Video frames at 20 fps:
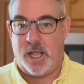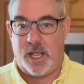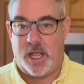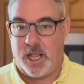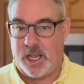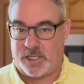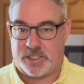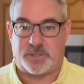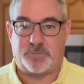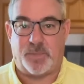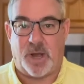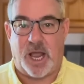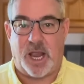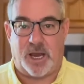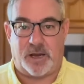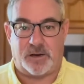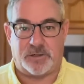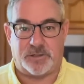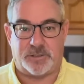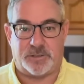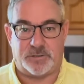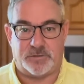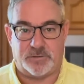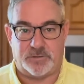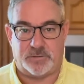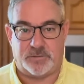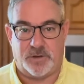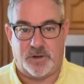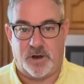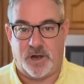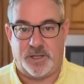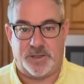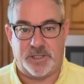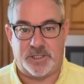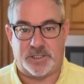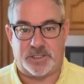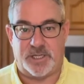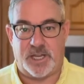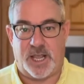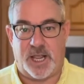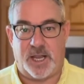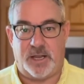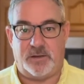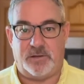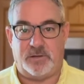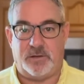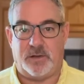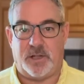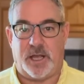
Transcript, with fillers: expires on this date.